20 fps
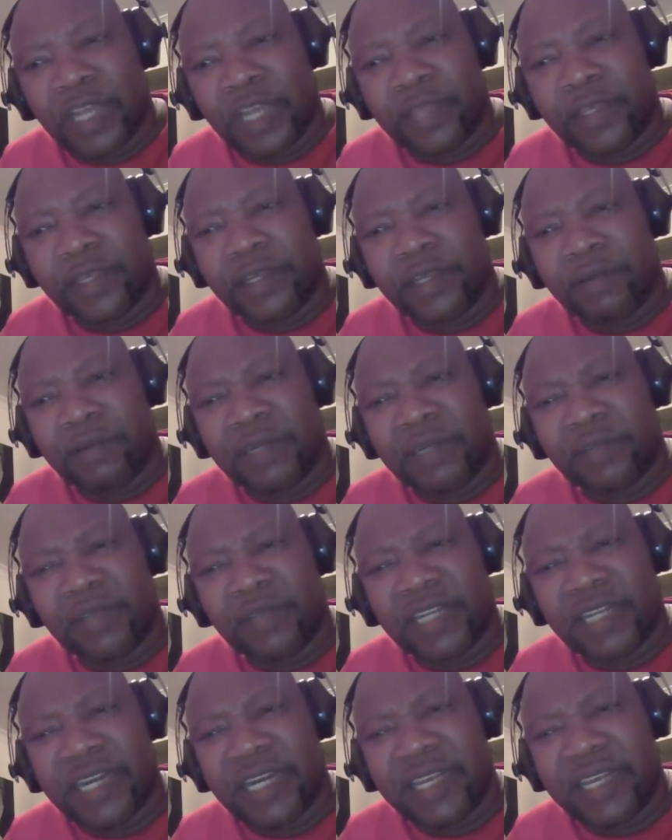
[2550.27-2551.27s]
I think he went to
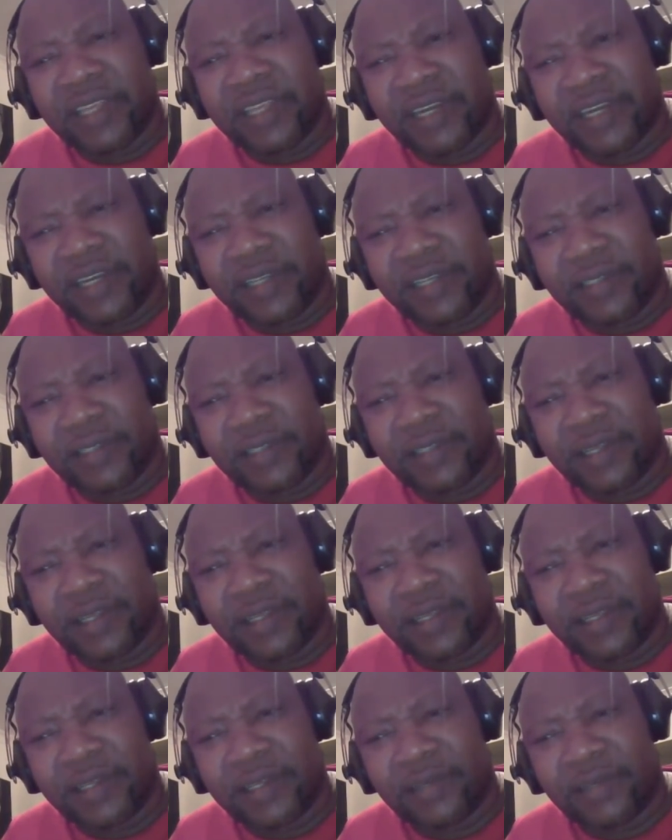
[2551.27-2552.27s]
the Netherlands. I
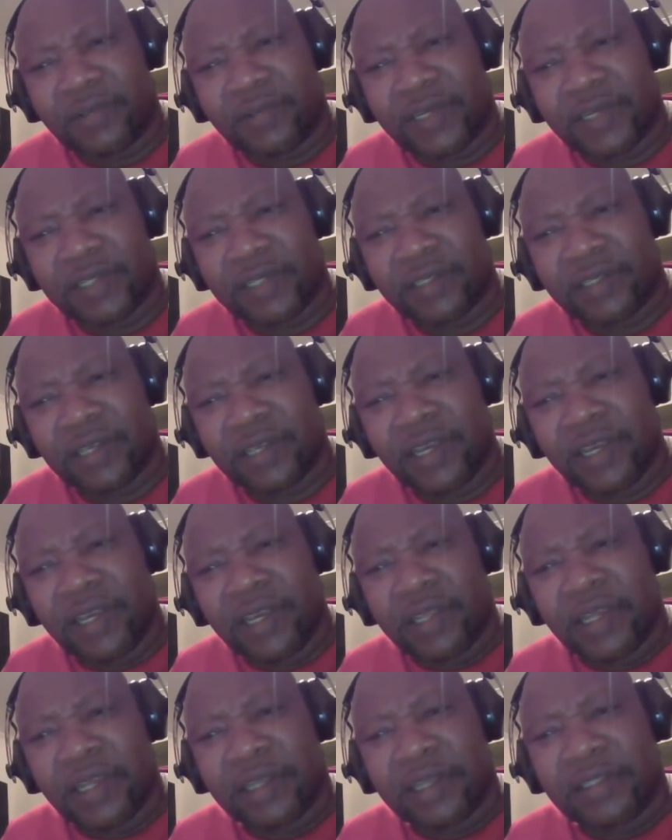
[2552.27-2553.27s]
think it was
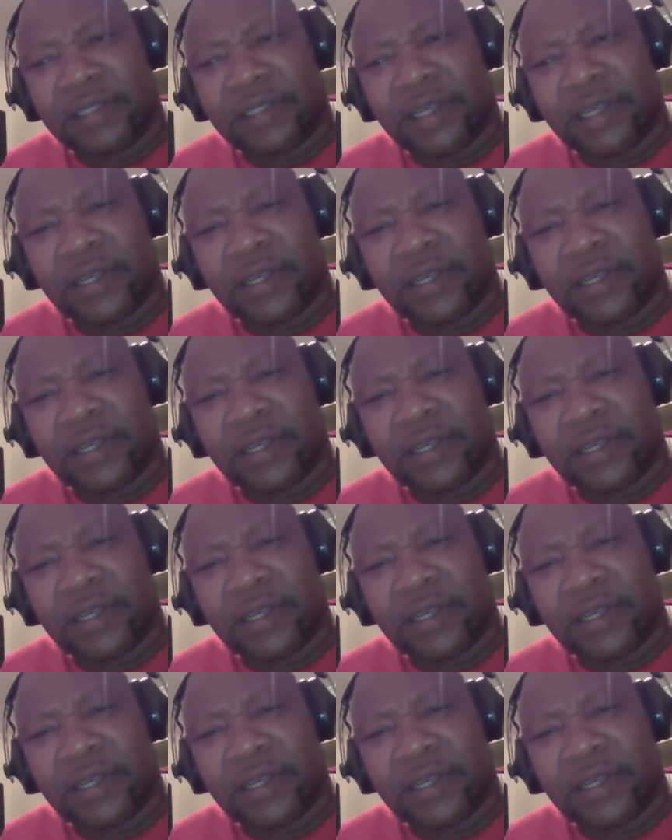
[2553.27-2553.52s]
that.